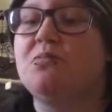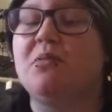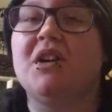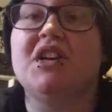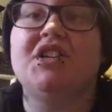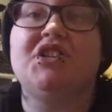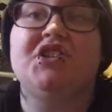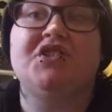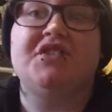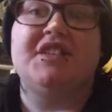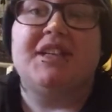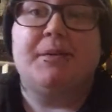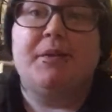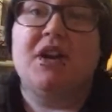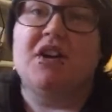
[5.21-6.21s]
my June
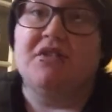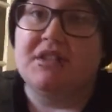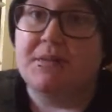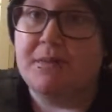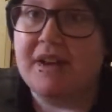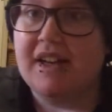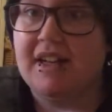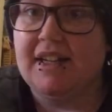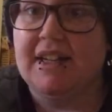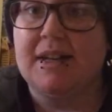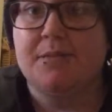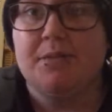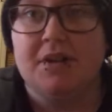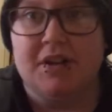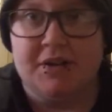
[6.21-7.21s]
TBR. It's a bit early
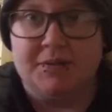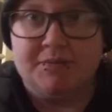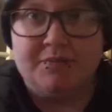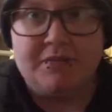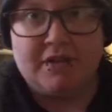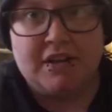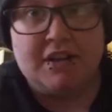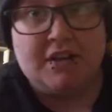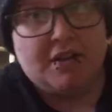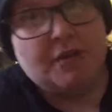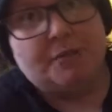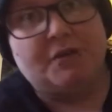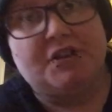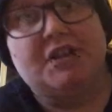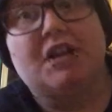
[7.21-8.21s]
but I'm
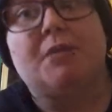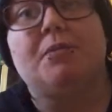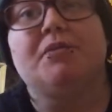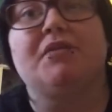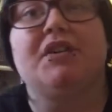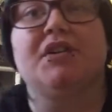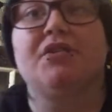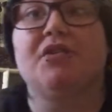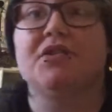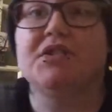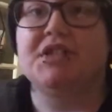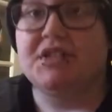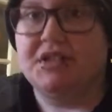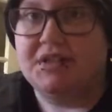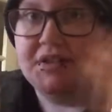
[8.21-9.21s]
doing a couple of
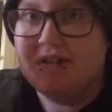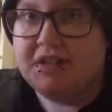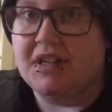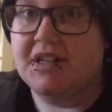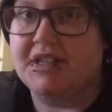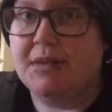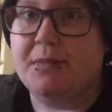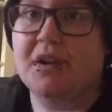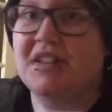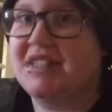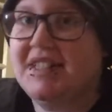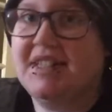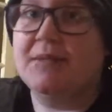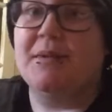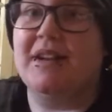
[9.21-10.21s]
readathons and the TBRs
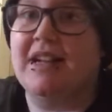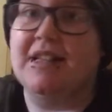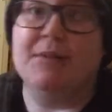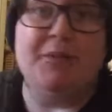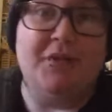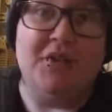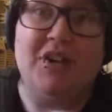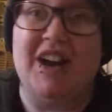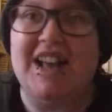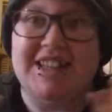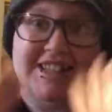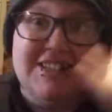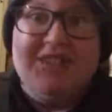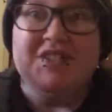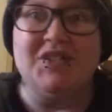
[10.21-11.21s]
need to be announced beforehand
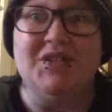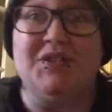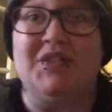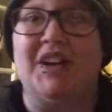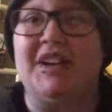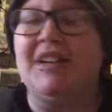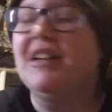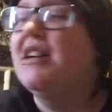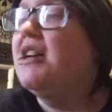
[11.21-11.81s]
so it's all fun.